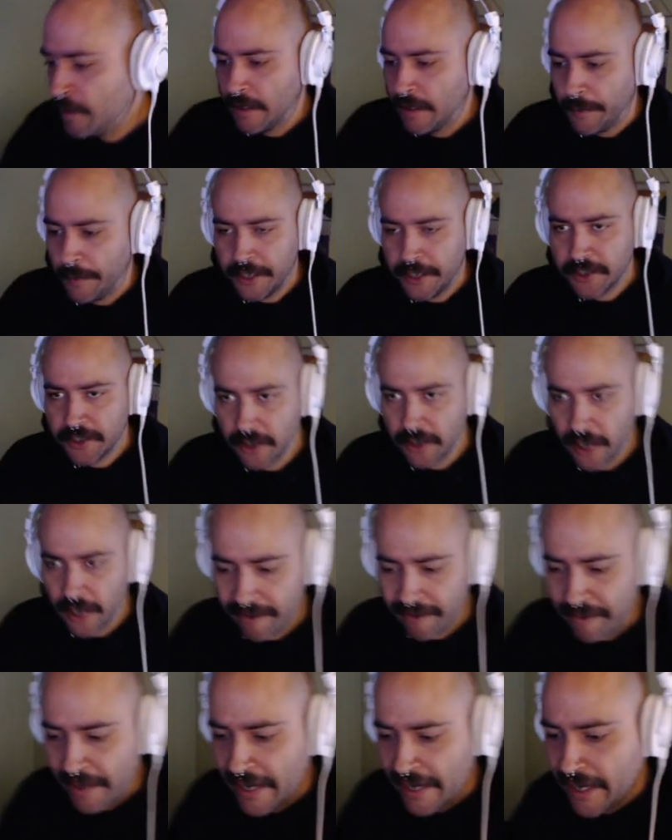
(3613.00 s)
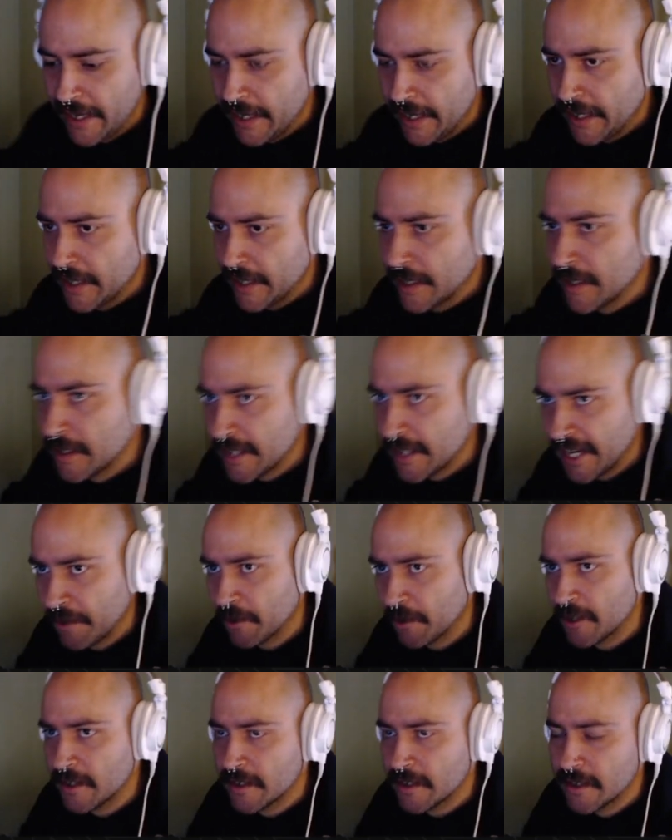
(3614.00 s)
I'm going to turn off my
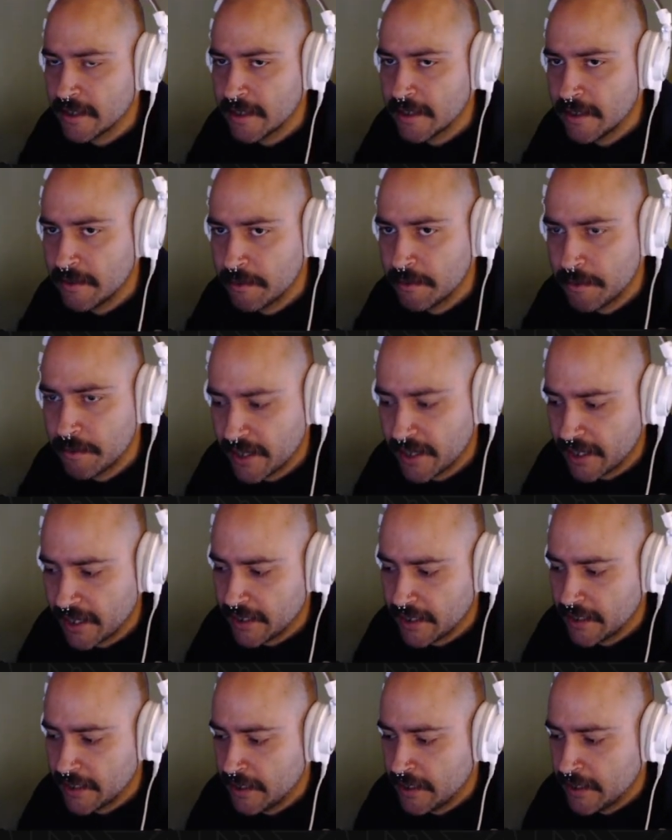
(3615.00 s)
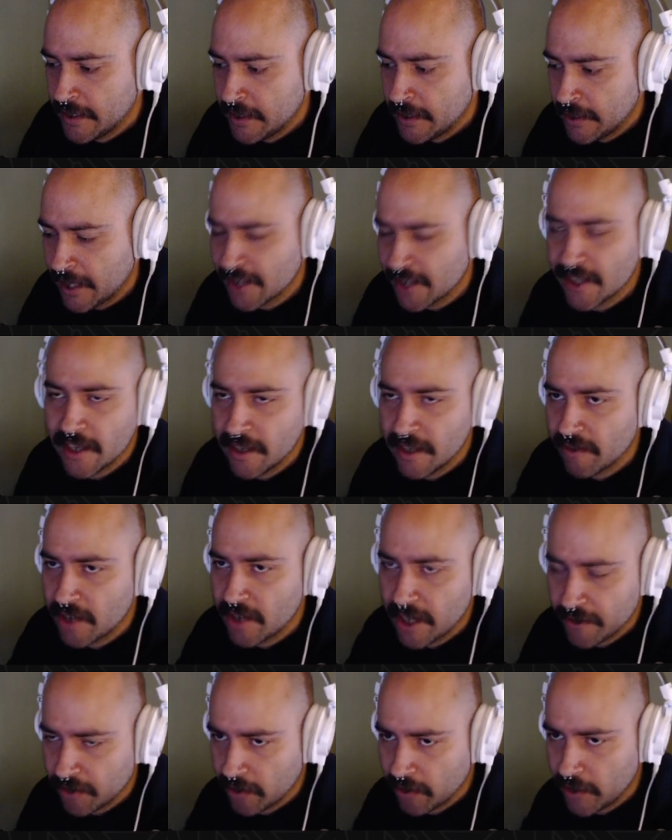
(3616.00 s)
camera, but actually I'll leave it
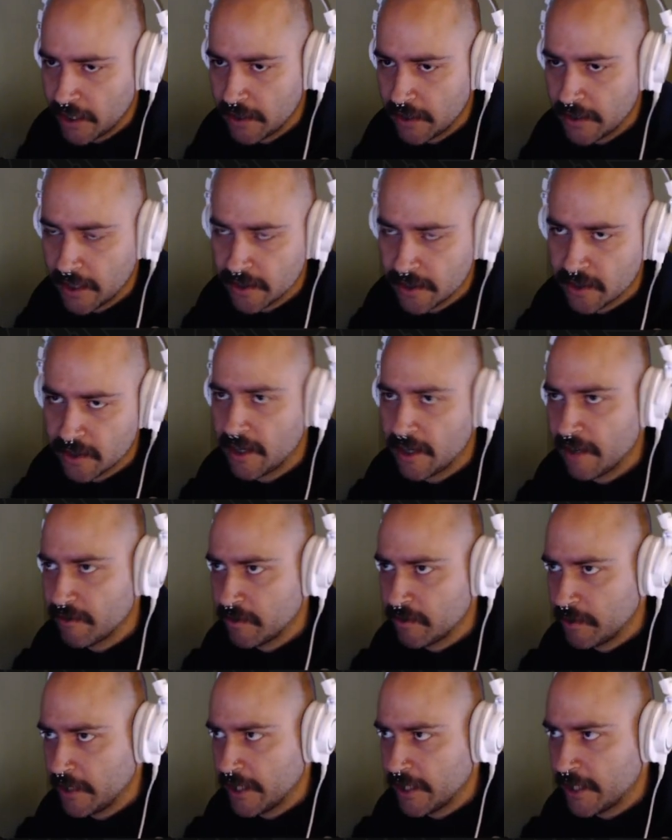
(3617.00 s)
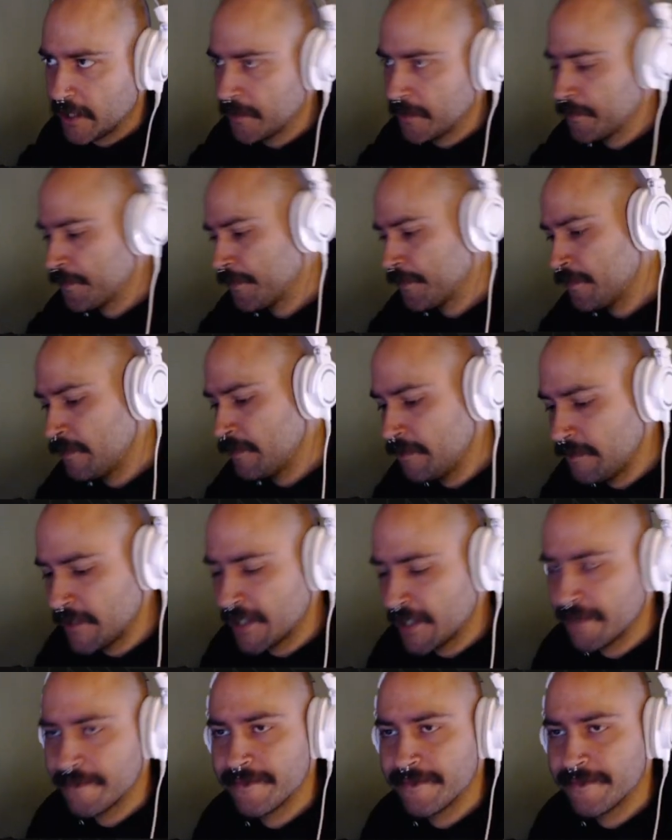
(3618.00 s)
on for a while. I'll turn it off a bit later. Yeah.